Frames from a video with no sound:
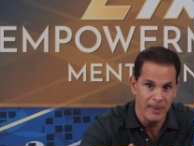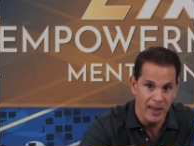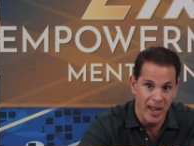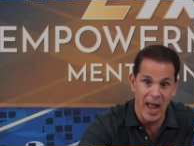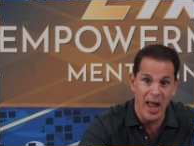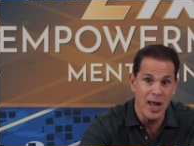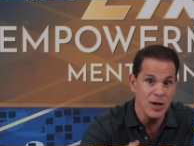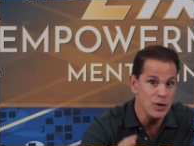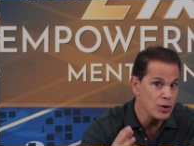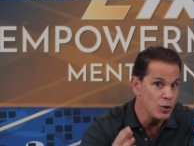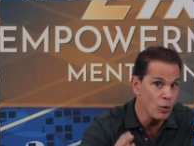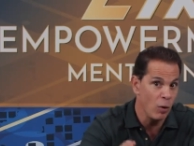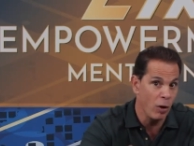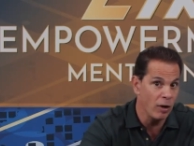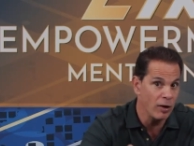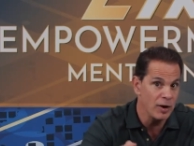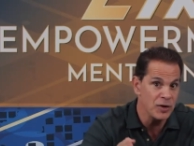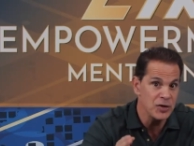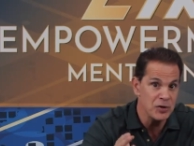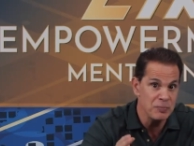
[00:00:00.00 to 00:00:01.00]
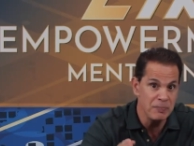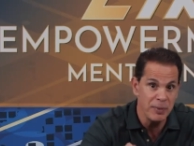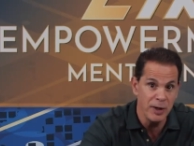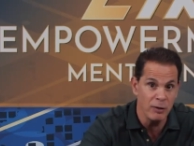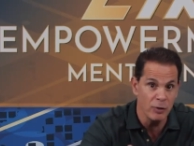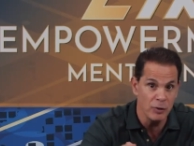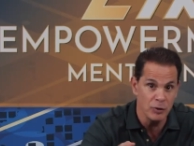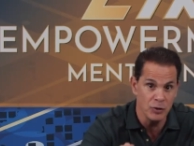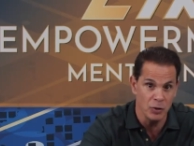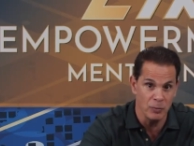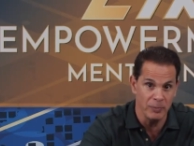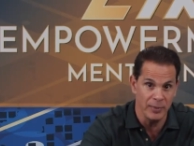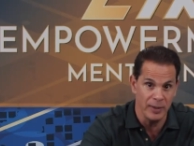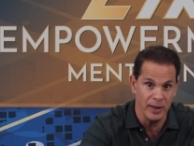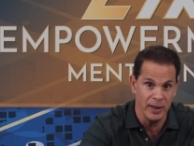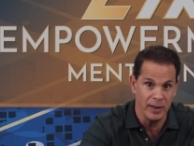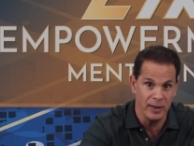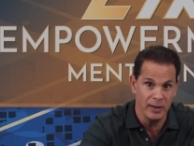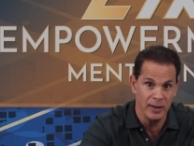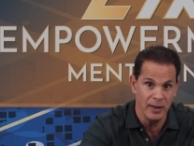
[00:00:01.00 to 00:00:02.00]
and you are a spiritual
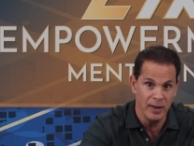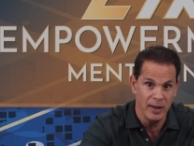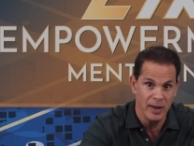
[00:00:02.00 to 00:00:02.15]
being